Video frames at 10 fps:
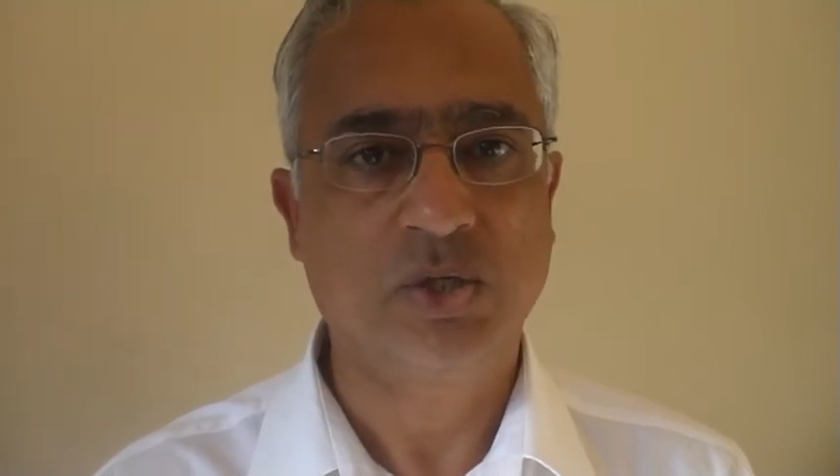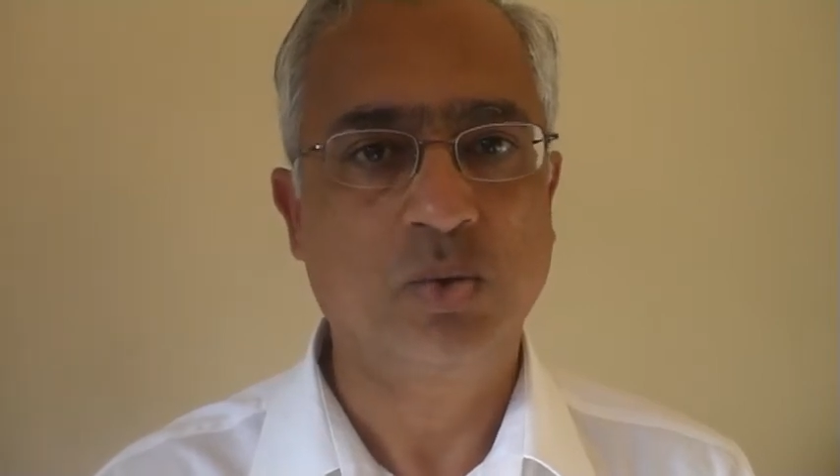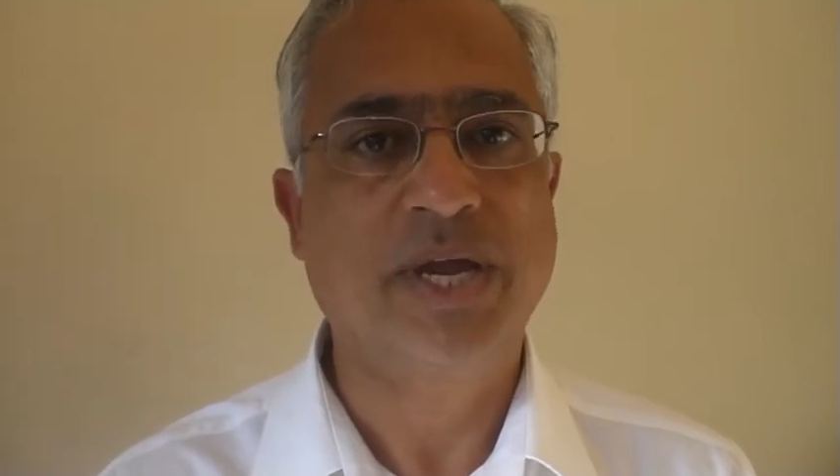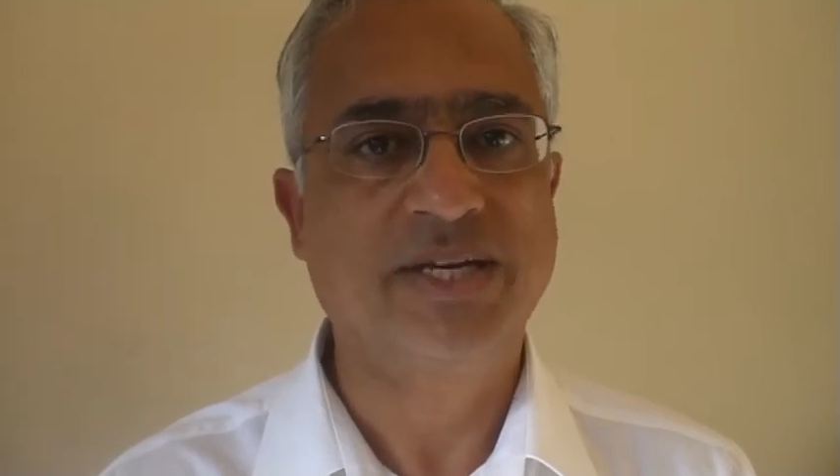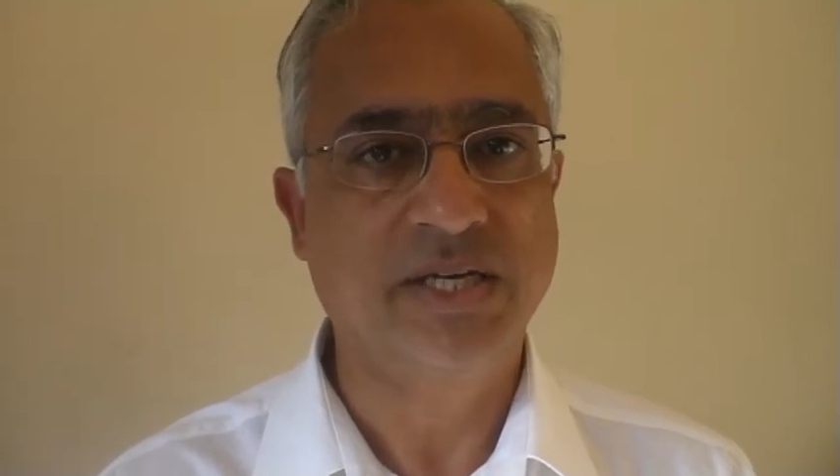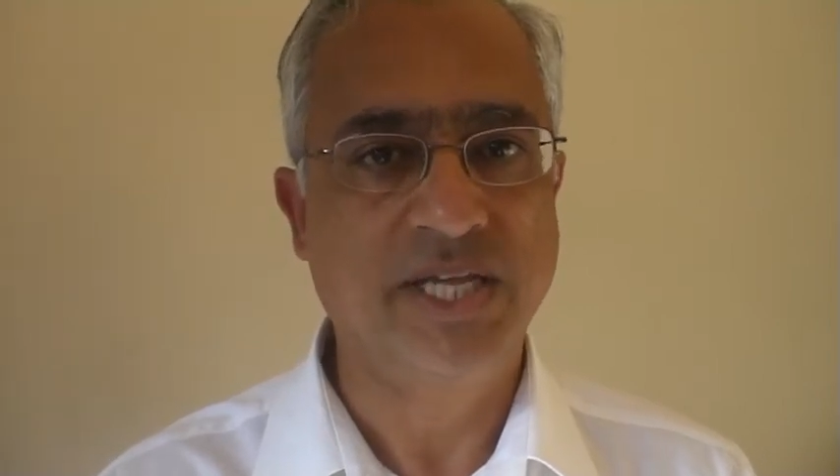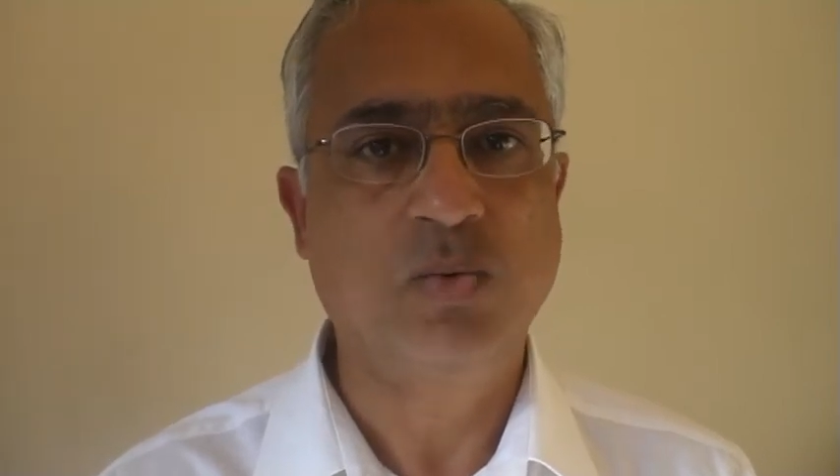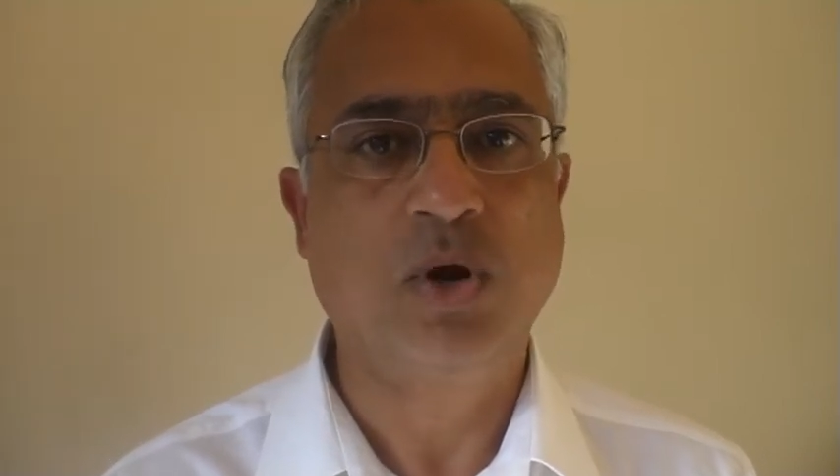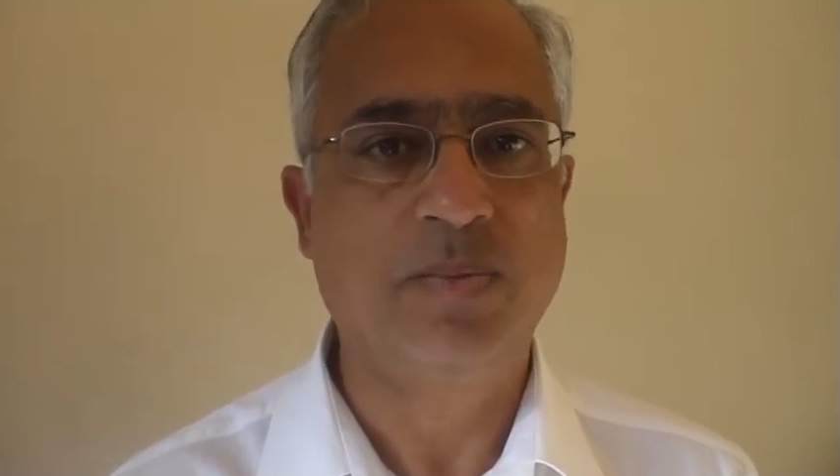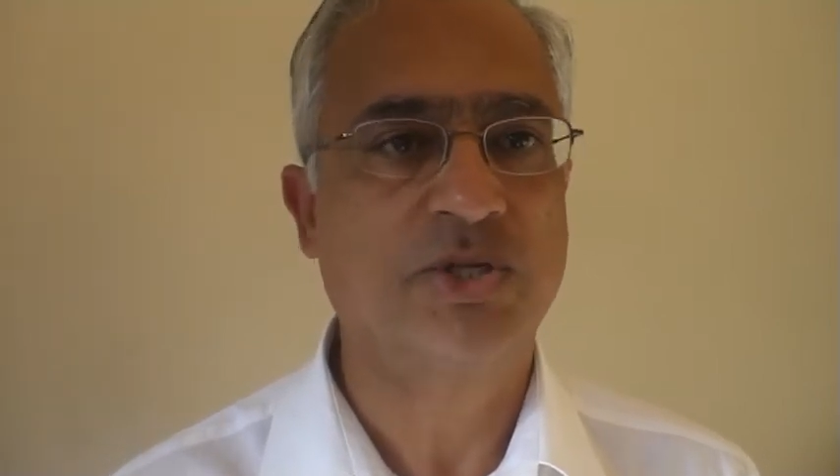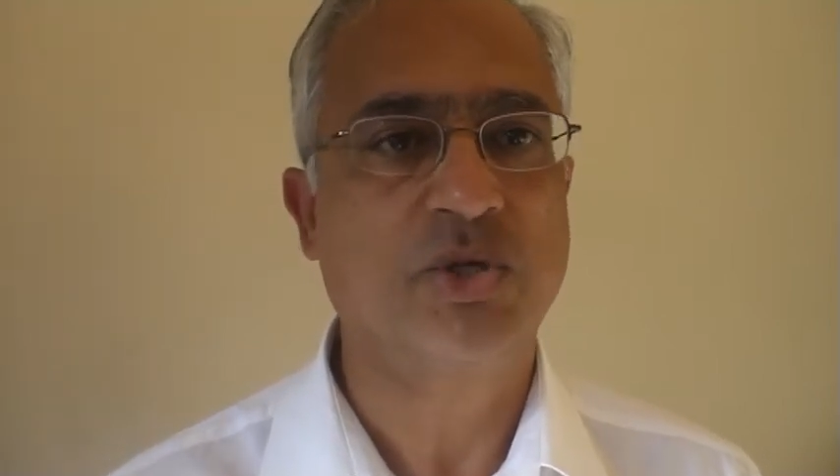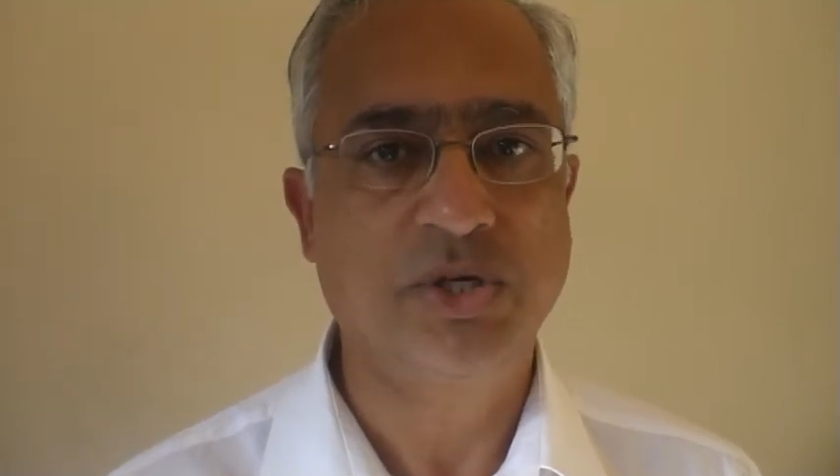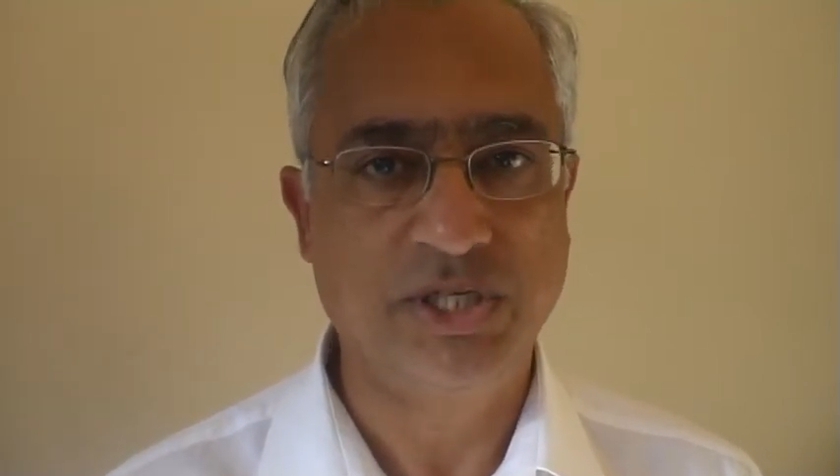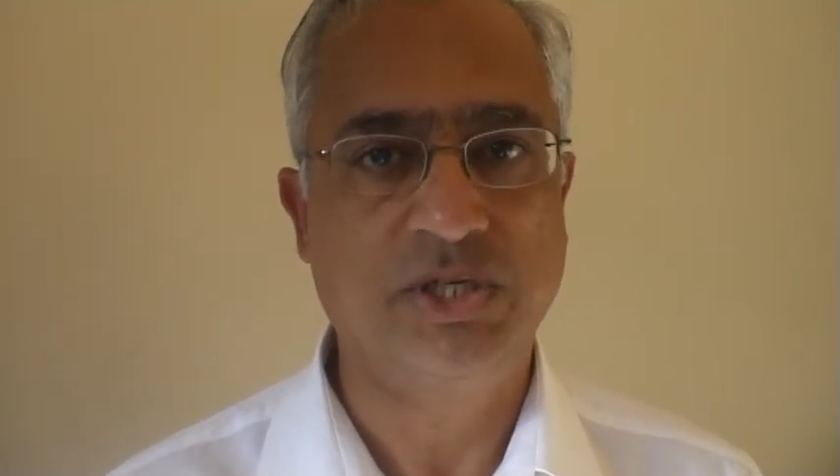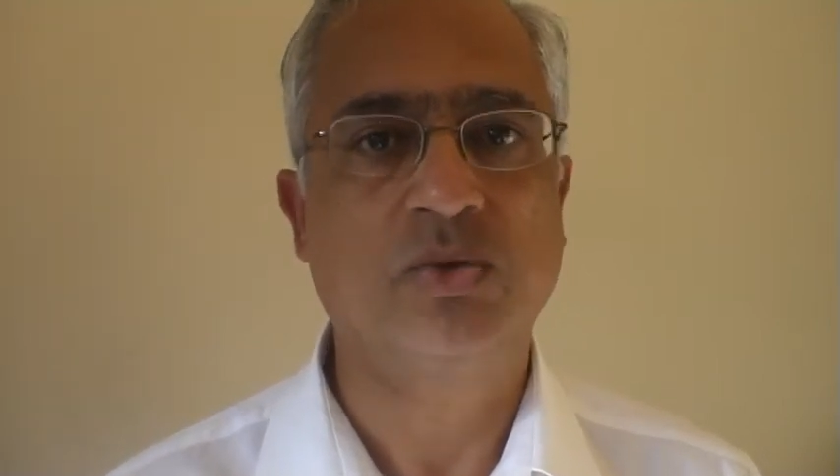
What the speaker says: to get an equal opportunity